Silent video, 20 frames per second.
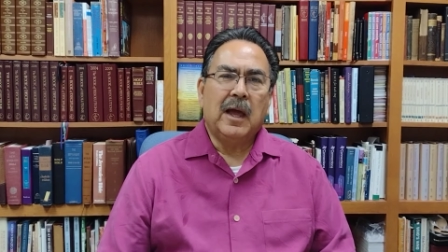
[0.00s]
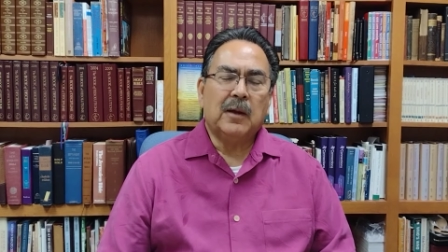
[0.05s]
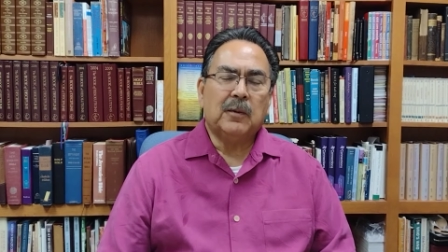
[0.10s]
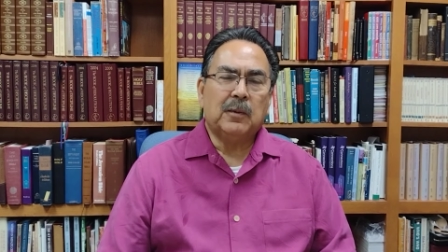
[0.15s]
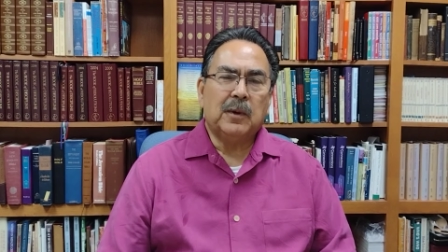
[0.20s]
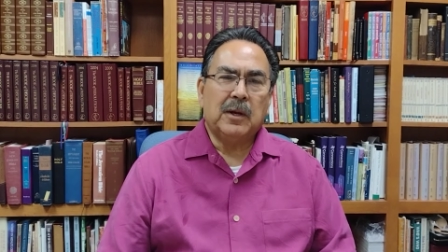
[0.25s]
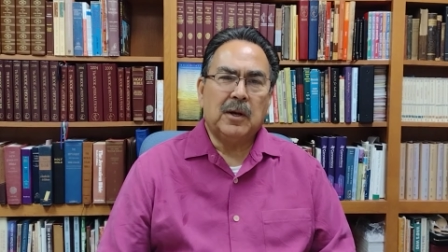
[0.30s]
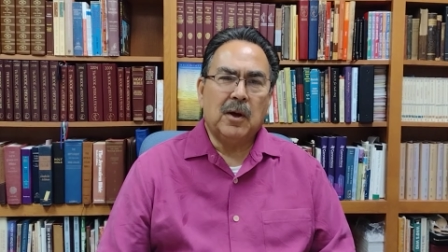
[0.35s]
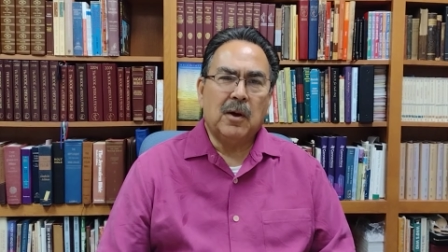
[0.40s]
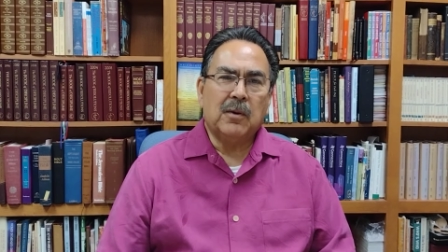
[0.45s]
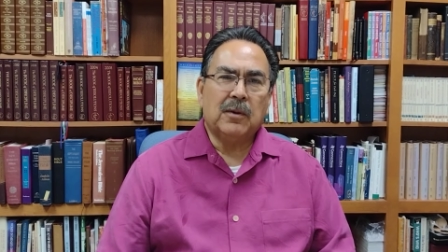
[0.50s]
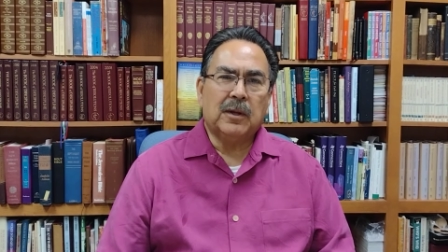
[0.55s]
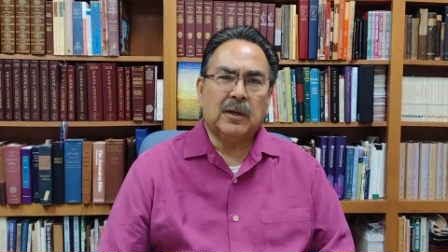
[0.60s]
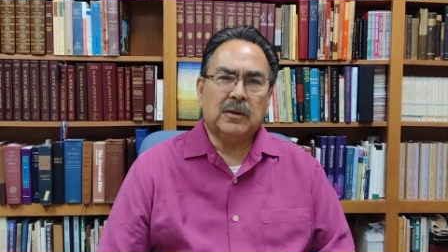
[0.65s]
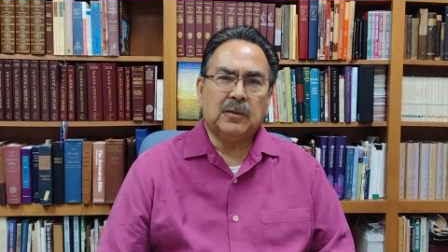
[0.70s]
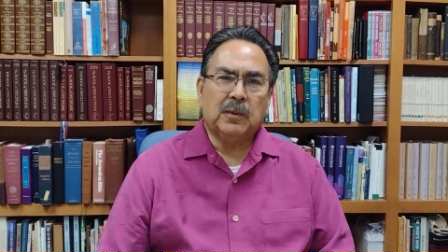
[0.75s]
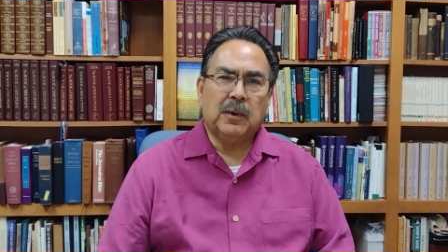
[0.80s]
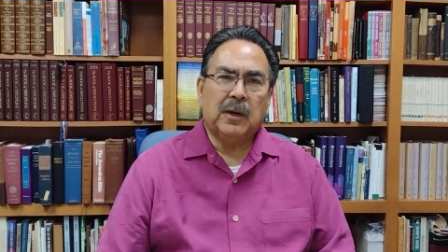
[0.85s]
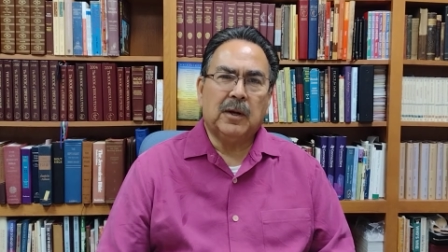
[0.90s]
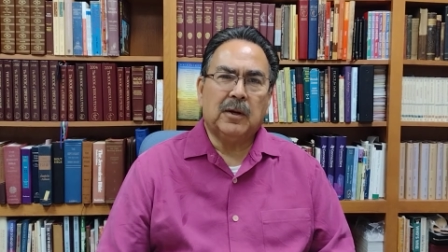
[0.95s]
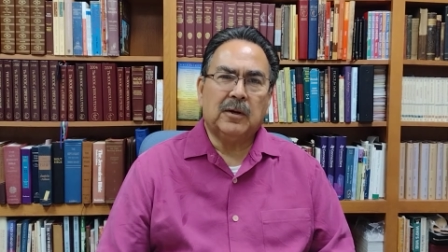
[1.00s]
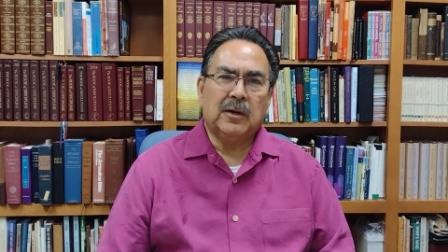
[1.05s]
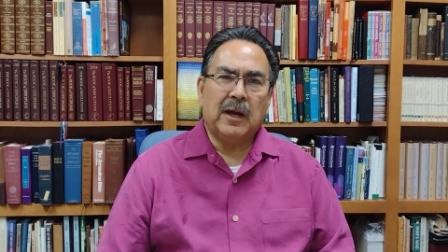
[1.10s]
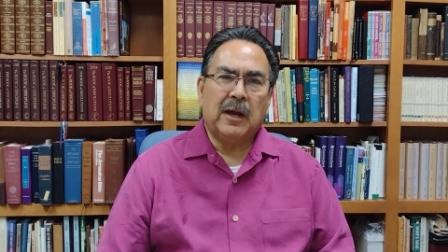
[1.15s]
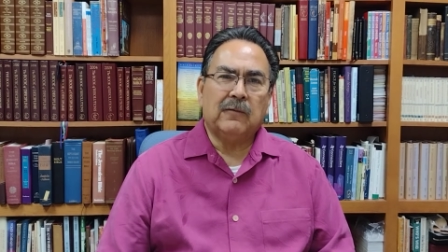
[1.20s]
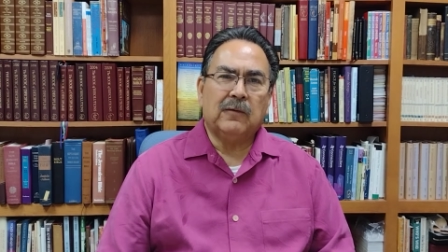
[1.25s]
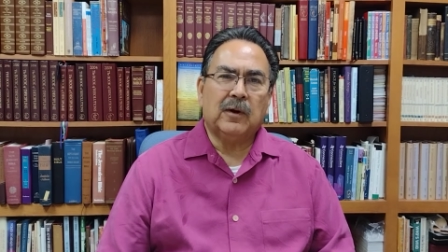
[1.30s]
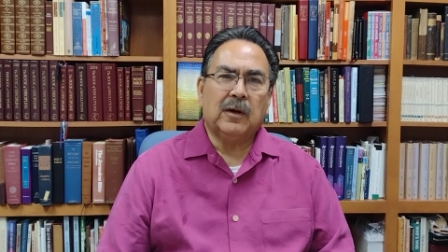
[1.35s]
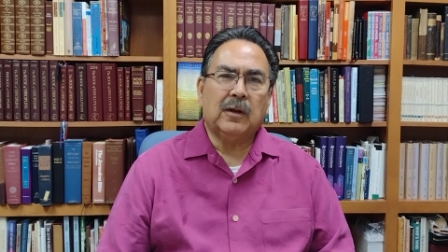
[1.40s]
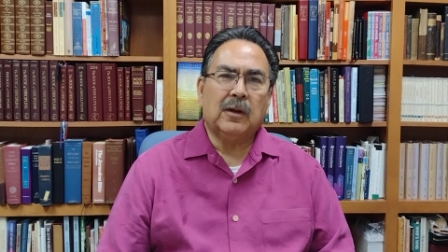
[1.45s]
and we know that we are
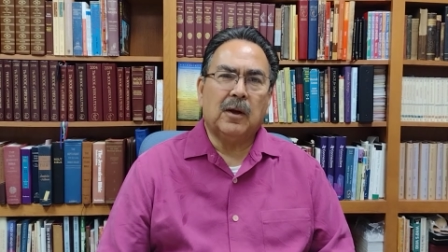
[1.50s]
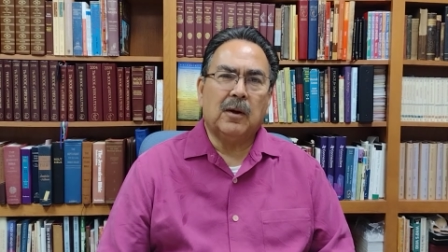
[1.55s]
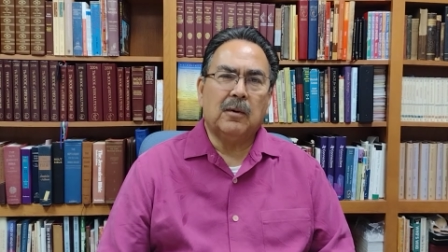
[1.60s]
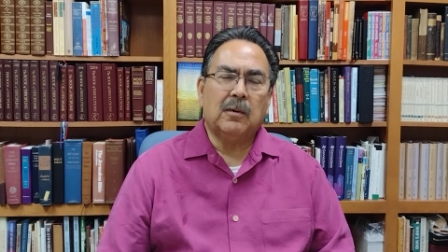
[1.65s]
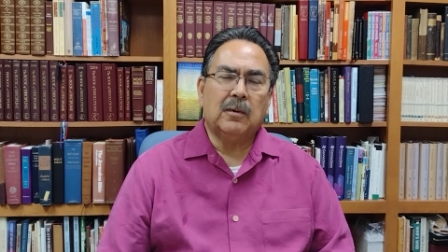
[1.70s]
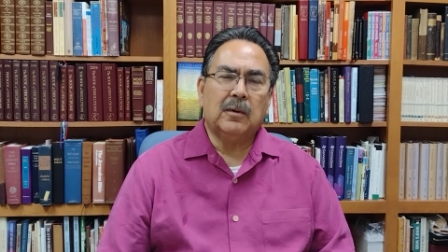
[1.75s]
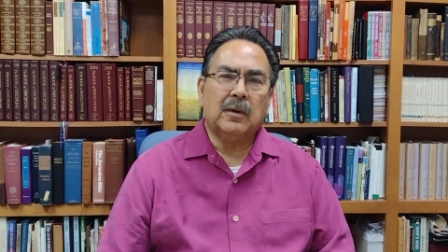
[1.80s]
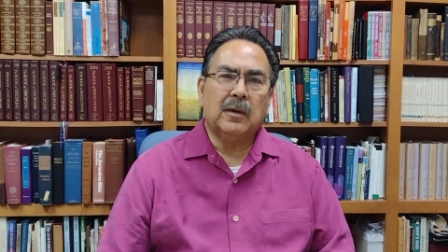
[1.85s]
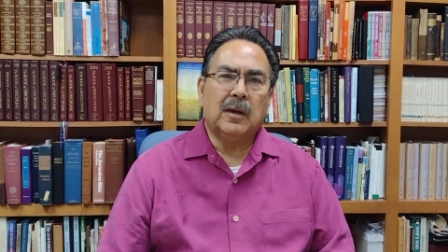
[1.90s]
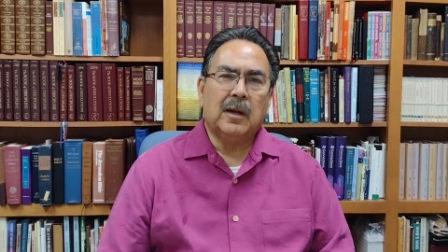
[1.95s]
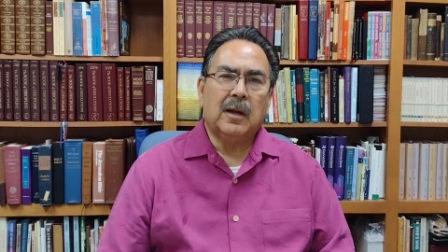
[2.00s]
never alone.